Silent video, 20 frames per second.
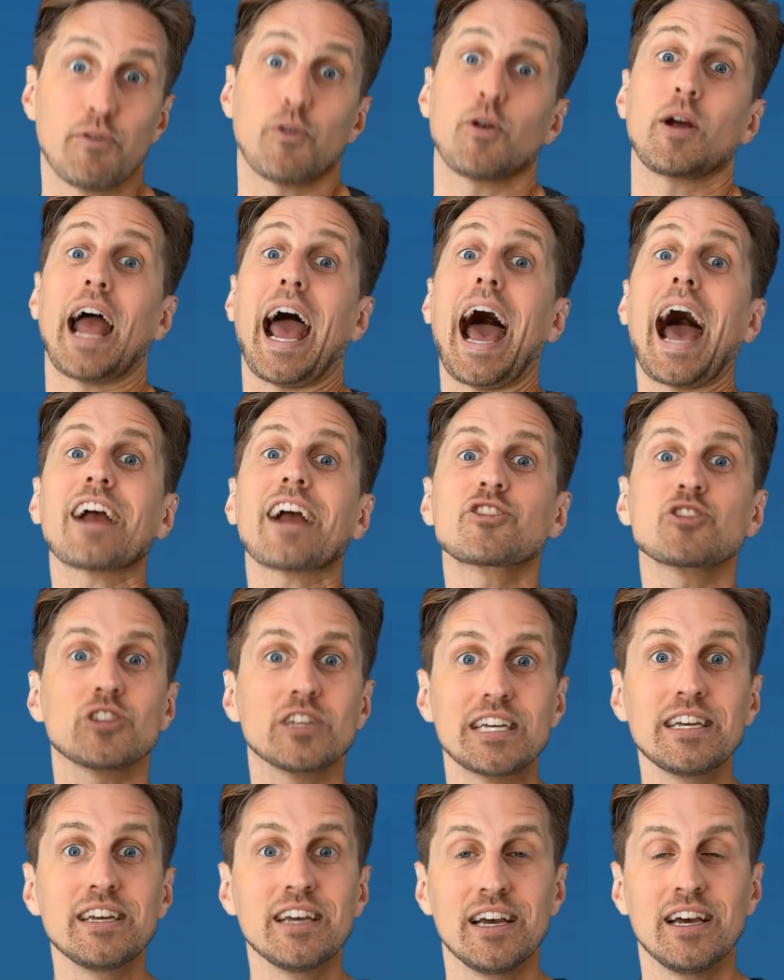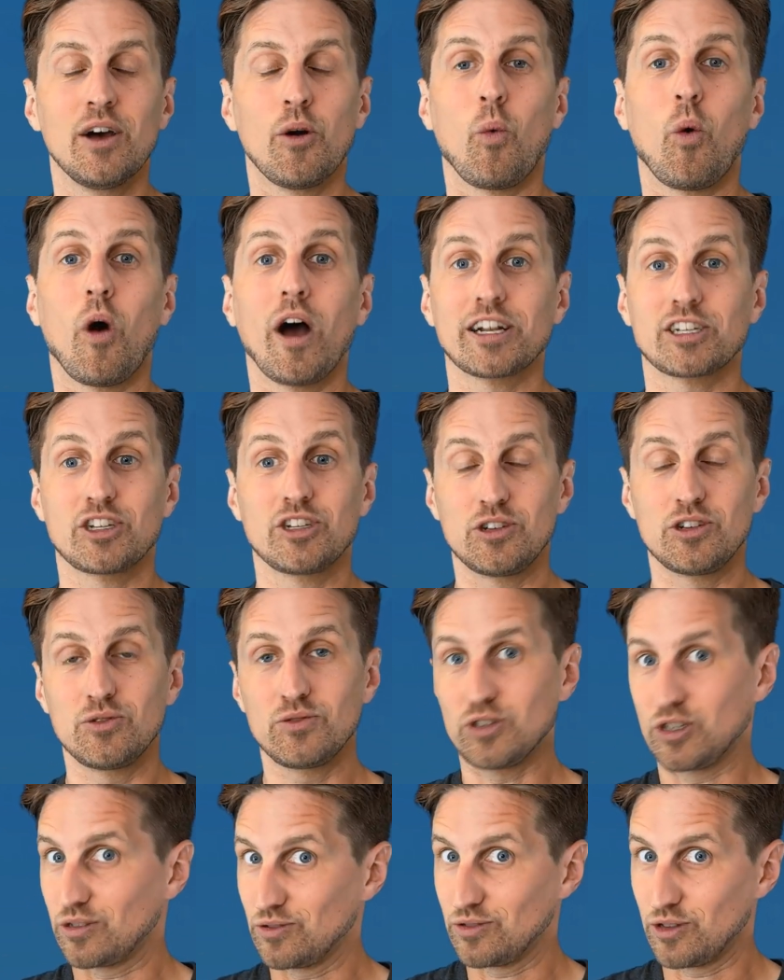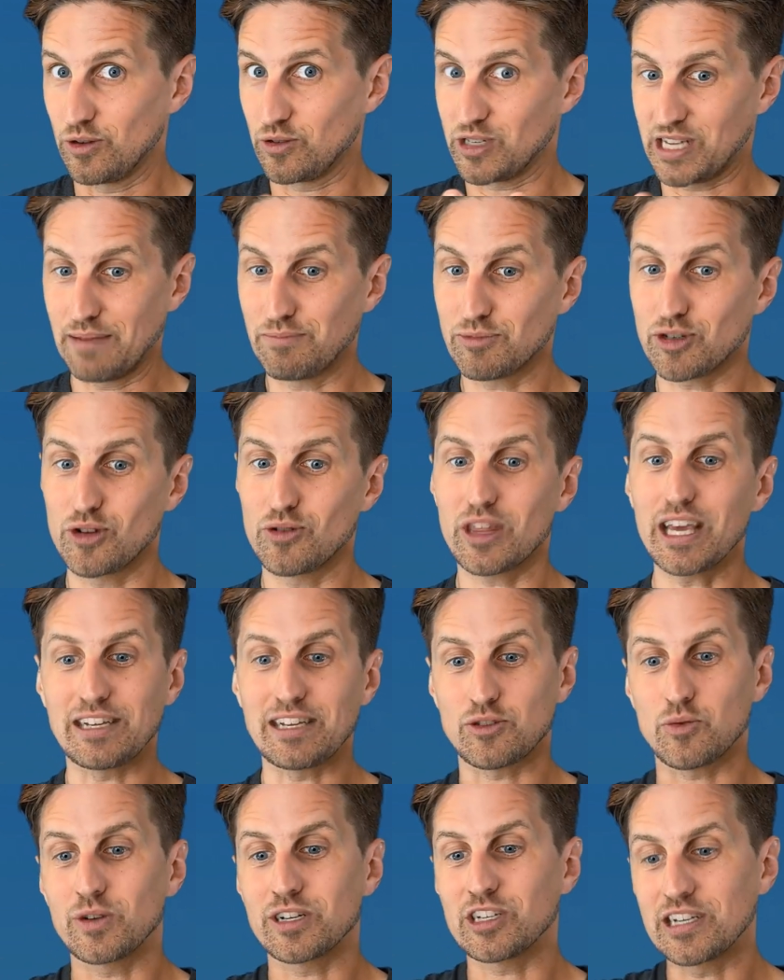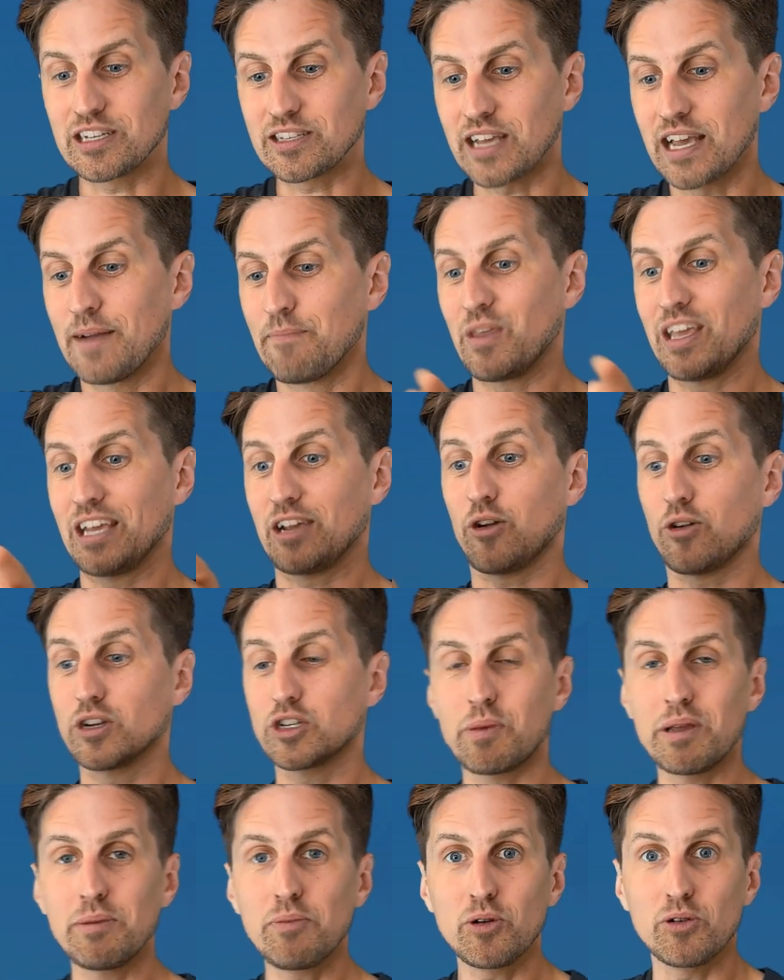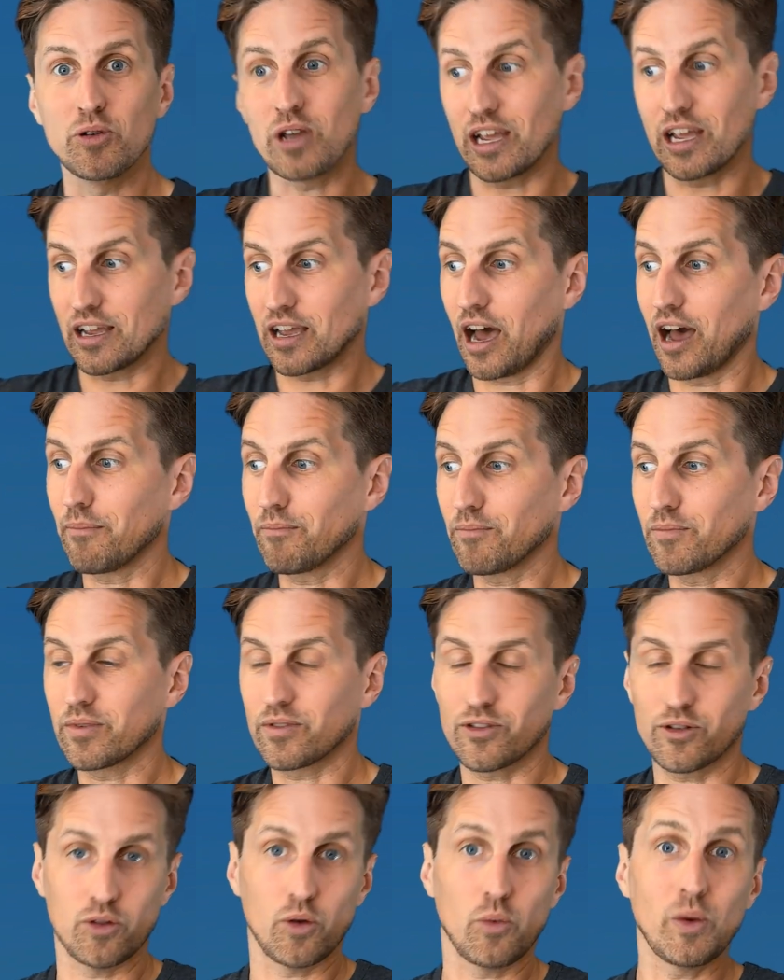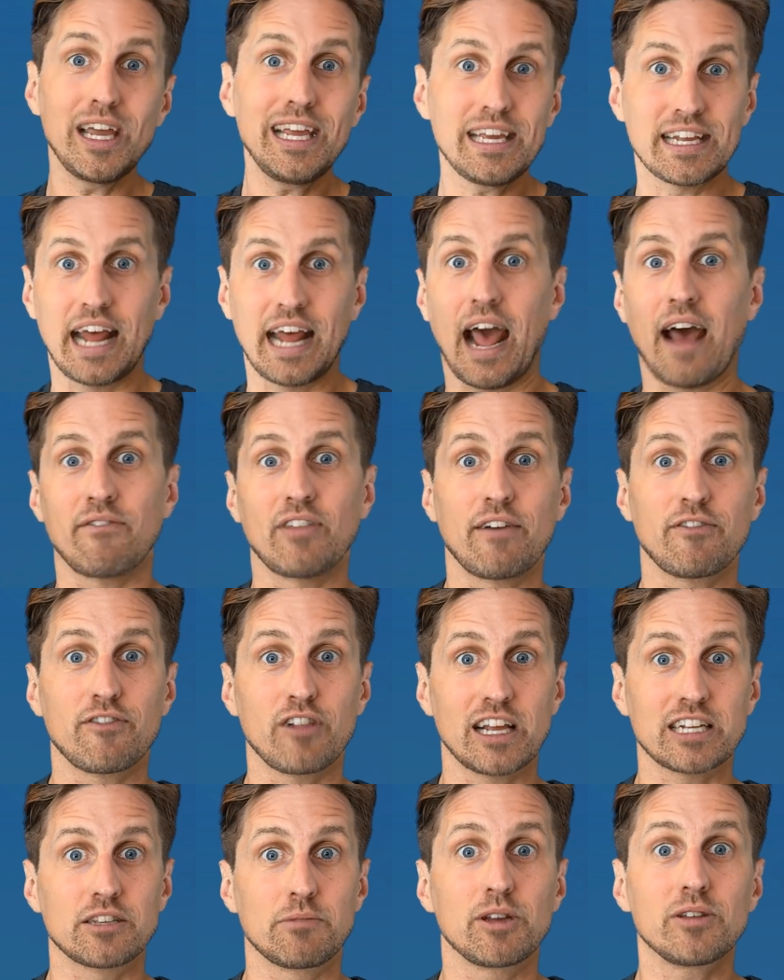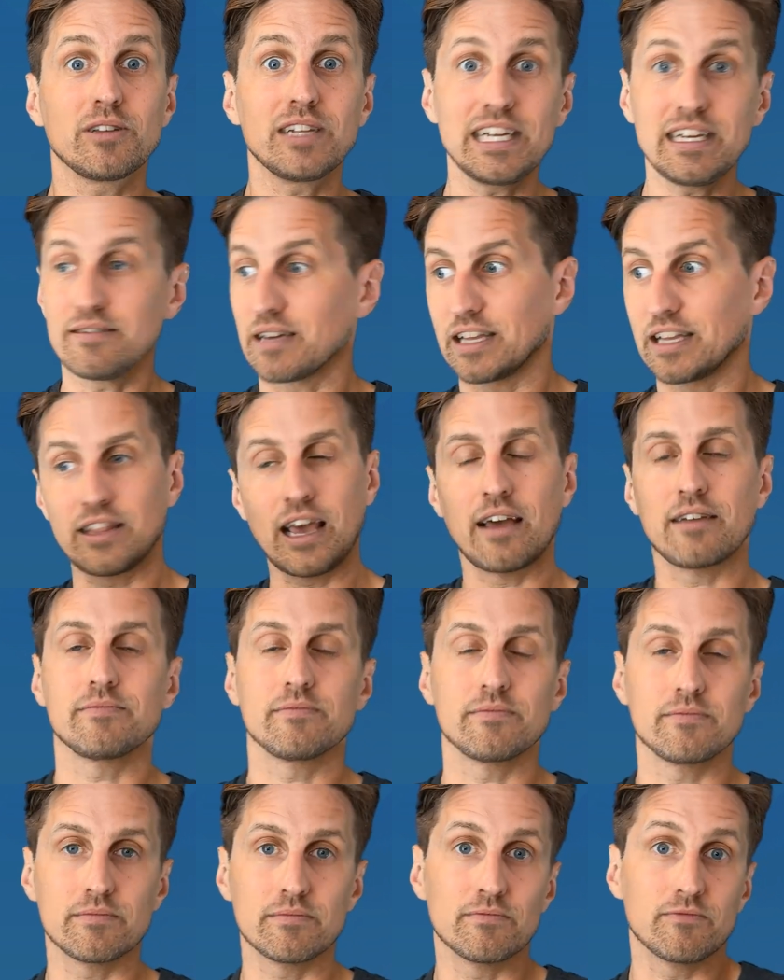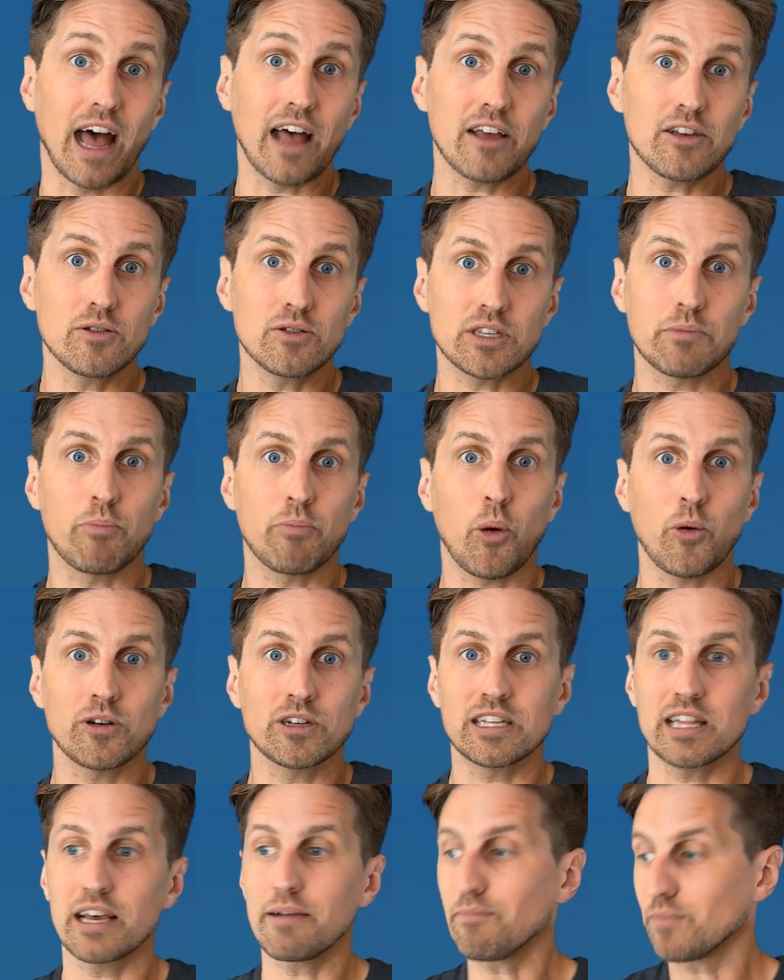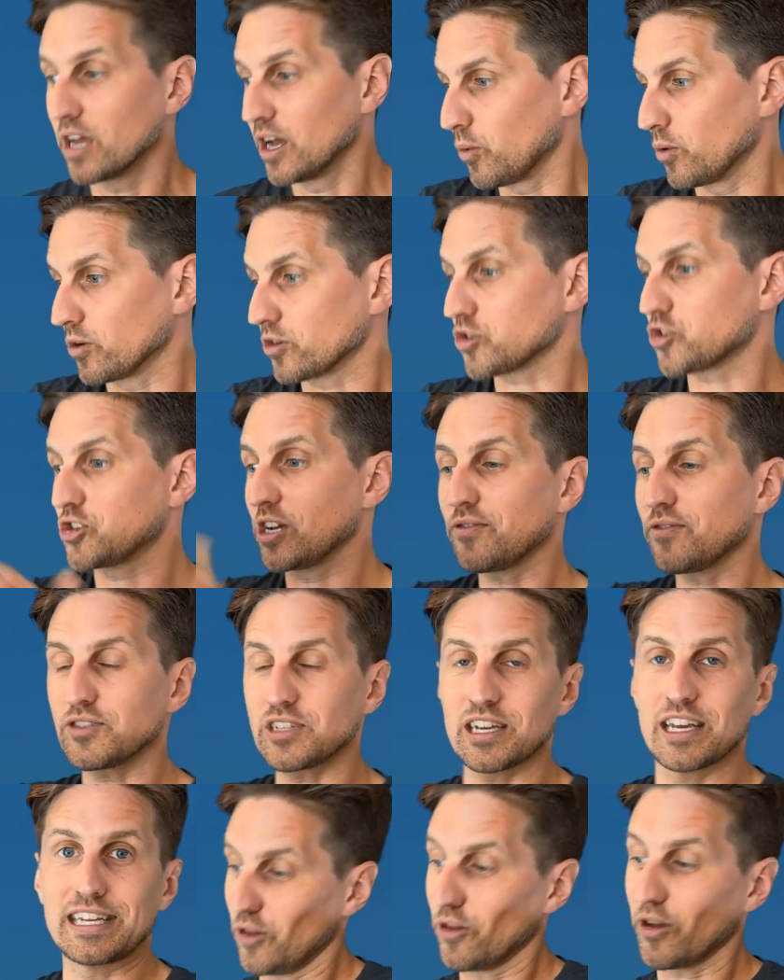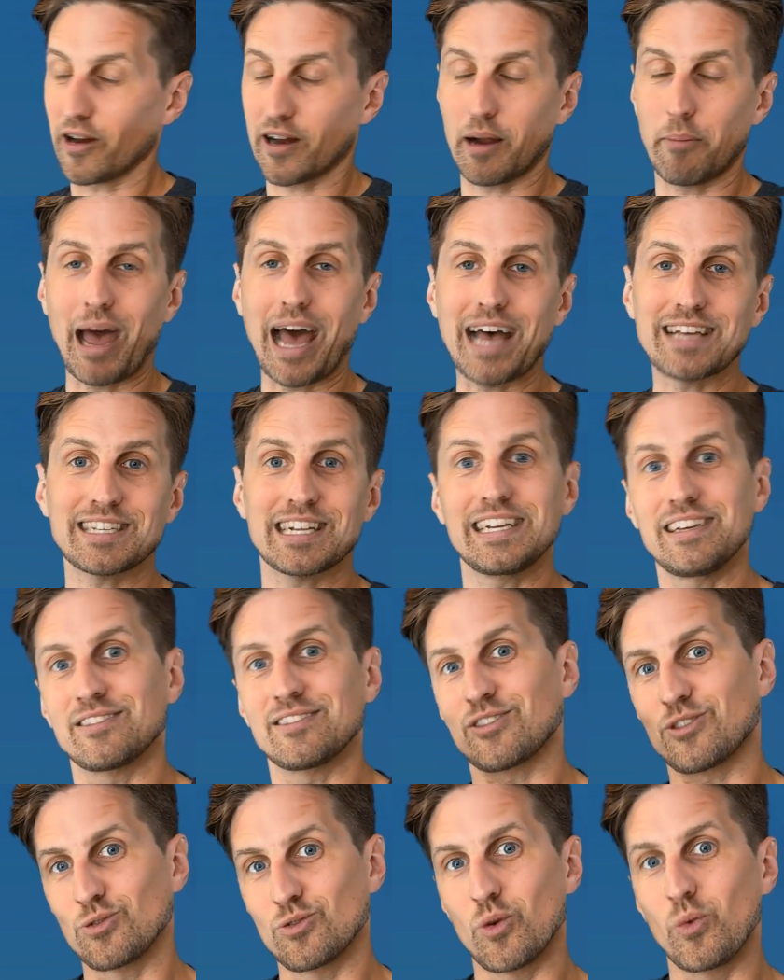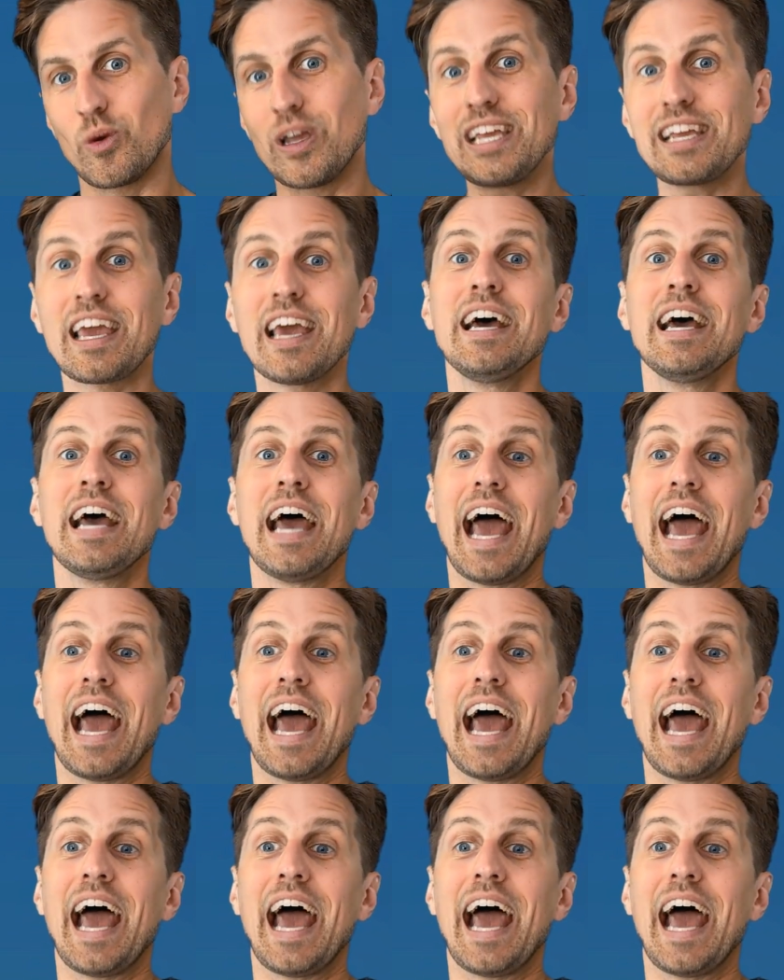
If we're actually want to do those same two things, which is encourage people who can come through the week and have that flexibility and that value is important to them, we'll fill our capacity through the week,